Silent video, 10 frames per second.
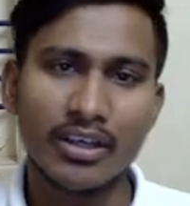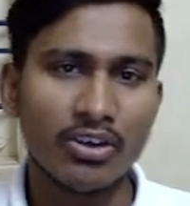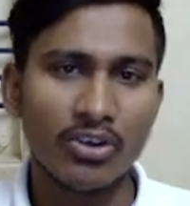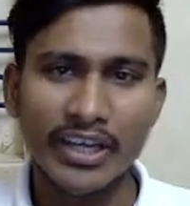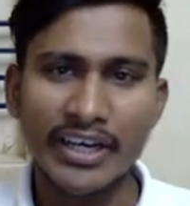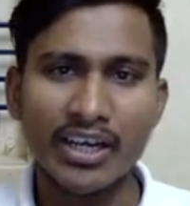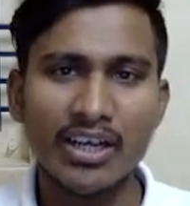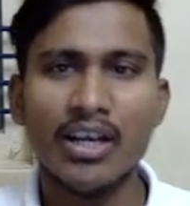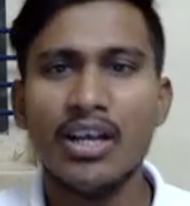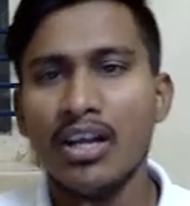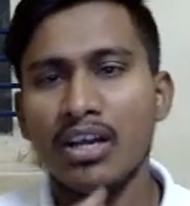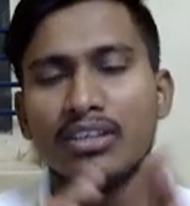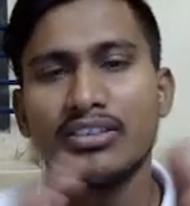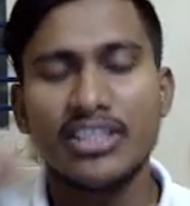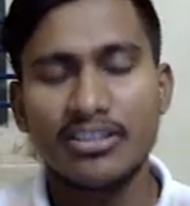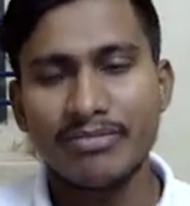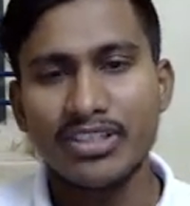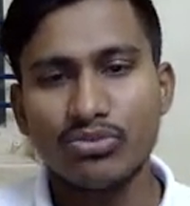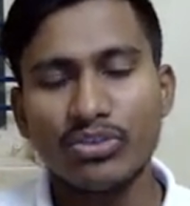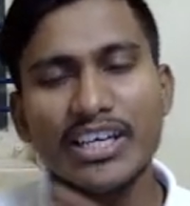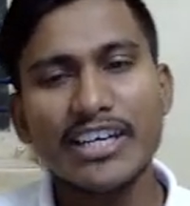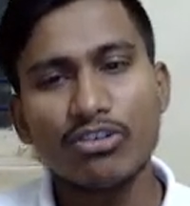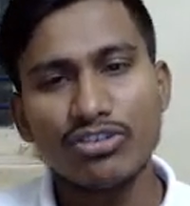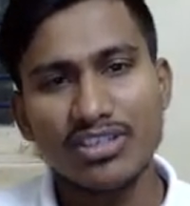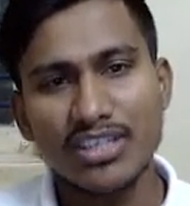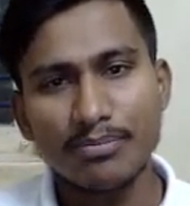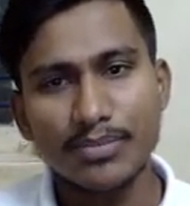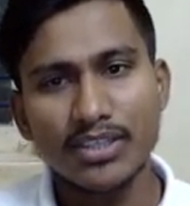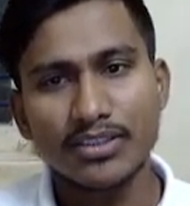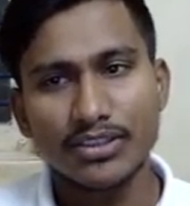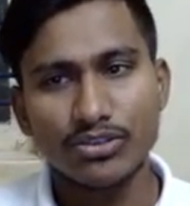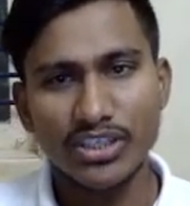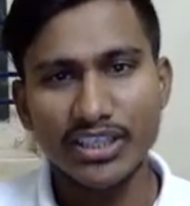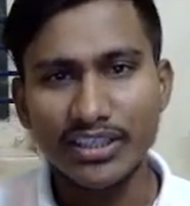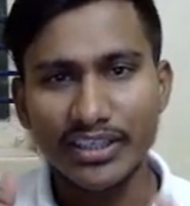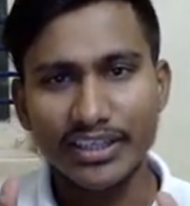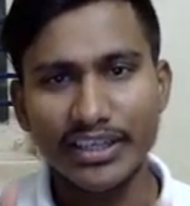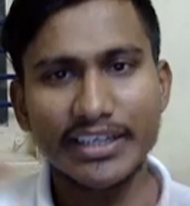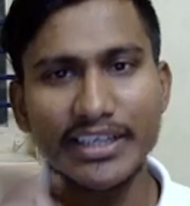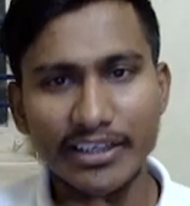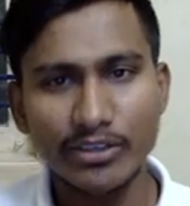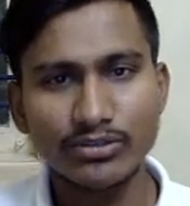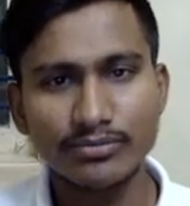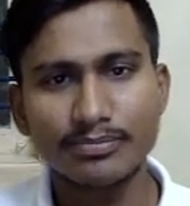Okay, now this much only concept. Okay, write it down.